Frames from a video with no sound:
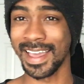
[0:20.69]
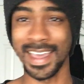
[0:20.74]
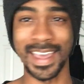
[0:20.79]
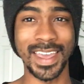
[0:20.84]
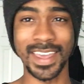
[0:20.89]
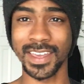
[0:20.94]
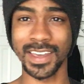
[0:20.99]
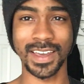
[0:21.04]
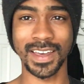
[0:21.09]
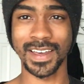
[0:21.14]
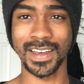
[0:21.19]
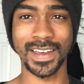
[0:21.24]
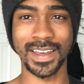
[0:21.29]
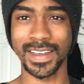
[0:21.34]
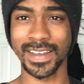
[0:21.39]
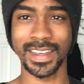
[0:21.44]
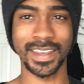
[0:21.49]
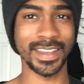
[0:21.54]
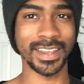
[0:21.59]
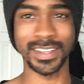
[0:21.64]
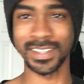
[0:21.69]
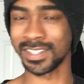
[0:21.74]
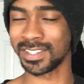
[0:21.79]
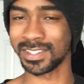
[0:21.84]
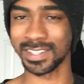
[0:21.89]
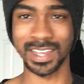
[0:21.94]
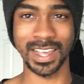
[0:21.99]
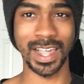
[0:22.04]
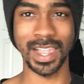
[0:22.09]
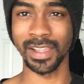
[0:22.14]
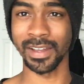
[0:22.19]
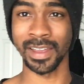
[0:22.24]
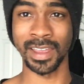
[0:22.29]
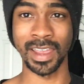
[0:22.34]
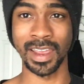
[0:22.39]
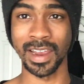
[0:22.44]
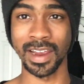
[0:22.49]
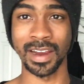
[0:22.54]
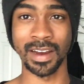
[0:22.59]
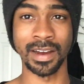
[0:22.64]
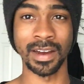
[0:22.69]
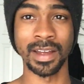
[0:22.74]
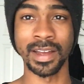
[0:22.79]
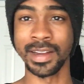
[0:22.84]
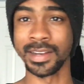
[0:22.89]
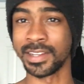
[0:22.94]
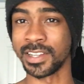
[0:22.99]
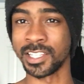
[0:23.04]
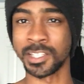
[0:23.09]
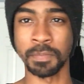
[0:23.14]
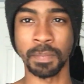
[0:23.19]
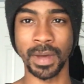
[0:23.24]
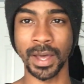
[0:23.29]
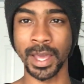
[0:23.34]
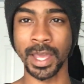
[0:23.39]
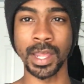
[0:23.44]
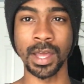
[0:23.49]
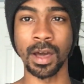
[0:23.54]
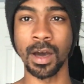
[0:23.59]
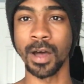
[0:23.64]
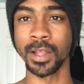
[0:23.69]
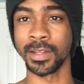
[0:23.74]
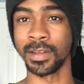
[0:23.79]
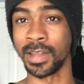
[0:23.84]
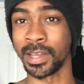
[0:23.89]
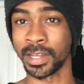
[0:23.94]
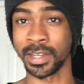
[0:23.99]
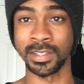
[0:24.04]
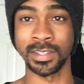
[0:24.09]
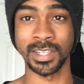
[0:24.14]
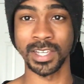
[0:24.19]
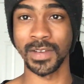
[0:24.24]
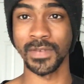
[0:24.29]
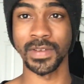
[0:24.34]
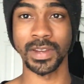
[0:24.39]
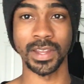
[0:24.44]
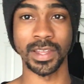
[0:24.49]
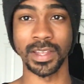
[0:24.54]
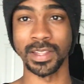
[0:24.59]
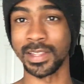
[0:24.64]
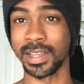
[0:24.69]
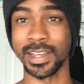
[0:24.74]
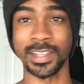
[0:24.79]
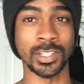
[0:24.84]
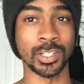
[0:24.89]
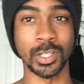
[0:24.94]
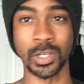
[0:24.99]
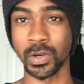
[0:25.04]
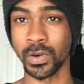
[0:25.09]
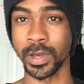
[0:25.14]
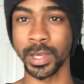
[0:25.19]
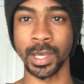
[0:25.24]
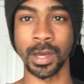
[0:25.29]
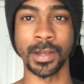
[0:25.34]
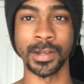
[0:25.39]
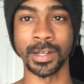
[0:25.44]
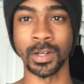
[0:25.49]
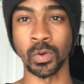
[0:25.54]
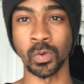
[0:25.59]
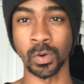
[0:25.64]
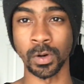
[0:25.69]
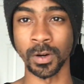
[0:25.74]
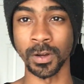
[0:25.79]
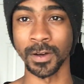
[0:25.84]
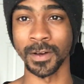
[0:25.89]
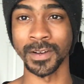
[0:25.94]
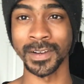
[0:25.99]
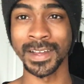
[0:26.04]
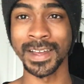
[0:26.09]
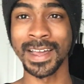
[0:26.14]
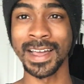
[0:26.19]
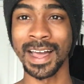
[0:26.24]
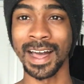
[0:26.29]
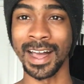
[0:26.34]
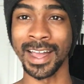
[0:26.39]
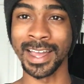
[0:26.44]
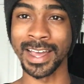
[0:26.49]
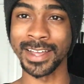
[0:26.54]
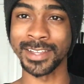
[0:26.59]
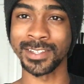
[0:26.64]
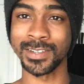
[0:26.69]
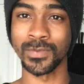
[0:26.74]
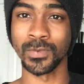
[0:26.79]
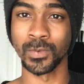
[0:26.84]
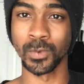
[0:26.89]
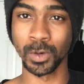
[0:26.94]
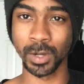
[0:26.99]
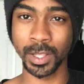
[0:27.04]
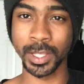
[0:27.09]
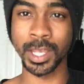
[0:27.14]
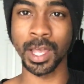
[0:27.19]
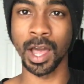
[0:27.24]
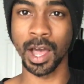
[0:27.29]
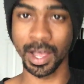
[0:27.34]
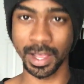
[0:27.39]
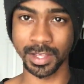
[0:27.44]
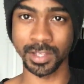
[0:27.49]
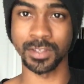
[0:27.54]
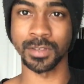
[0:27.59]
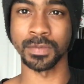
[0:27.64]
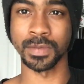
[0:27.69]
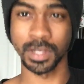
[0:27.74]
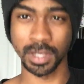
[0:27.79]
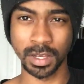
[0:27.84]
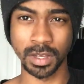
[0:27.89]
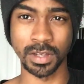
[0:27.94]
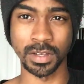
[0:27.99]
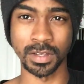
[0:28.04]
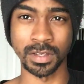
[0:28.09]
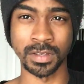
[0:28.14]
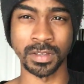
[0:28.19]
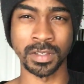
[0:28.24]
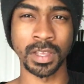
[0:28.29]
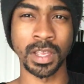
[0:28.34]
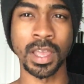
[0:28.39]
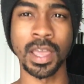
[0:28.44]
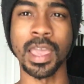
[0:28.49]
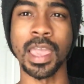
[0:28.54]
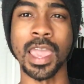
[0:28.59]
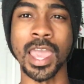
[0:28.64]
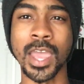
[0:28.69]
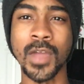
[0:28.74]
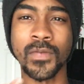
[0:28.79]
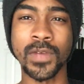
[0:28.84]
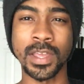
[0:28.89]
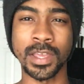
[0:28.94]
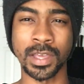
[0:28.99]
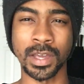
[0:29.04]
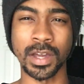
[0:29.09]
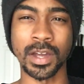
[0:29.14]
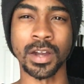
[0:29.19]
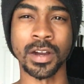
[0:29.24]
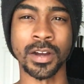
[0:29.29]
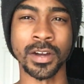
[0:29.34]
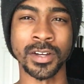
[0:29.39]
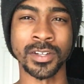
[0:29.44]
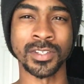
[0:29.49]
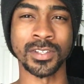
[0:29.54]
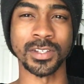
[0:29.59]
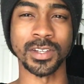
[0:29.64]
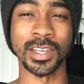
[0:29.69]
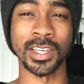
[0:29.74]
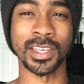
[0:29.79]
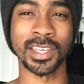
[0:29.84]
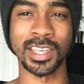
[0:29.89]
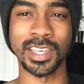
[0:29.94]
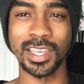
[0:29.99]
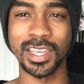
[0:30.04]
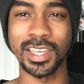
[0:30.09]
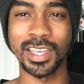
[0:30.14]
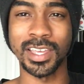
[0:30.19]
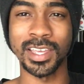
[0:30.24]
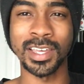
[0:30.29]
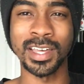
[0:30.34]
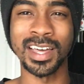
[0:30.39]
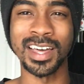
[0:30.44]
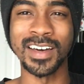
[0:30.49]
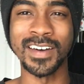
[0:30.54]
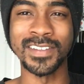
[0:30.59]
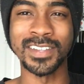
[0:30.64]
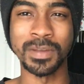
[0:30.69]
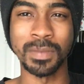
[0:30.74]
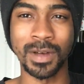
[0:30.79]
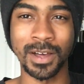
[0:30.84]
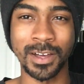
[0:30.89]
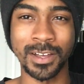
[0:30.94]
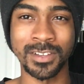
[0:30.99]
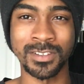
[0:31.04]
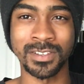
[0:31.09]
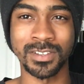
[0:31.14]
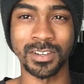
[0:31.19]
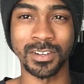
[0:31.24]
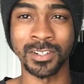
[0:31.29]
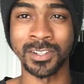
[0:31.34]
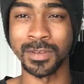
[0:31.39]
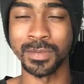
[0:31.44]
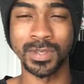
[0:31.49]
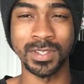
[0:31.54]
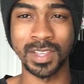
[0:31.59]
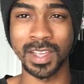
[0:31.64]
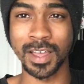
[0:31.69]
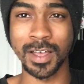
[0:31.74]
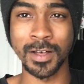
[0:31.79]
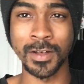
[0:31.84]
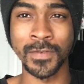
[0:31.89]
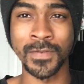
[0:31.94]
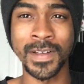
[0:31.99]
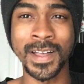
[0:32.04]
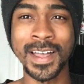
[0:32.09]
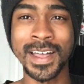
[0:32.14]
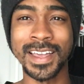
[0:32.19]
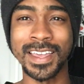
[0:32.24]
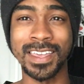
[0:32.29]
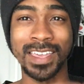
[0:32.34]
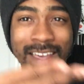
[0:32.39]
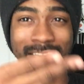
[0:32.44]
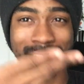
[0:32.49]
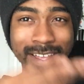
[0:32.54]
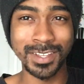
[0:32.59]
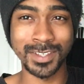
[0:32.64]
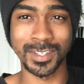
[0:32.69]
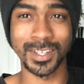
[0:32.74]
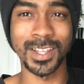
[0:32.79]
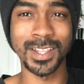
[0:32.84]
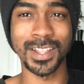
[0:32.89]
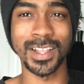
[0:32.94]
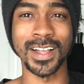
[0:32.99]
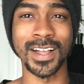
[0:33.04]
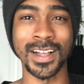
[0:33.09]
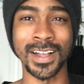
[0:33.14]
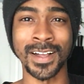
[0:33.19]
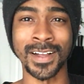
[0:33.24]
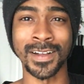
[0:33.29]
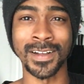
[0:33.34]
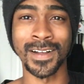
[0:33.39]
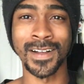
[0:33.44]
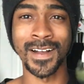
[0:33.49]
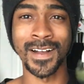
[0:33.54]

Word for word: Hey guys, Tyler here. Despite all the negativity that's going on in the world, I have some really awesome news in regards to the king of the monsters himself, Godzilla.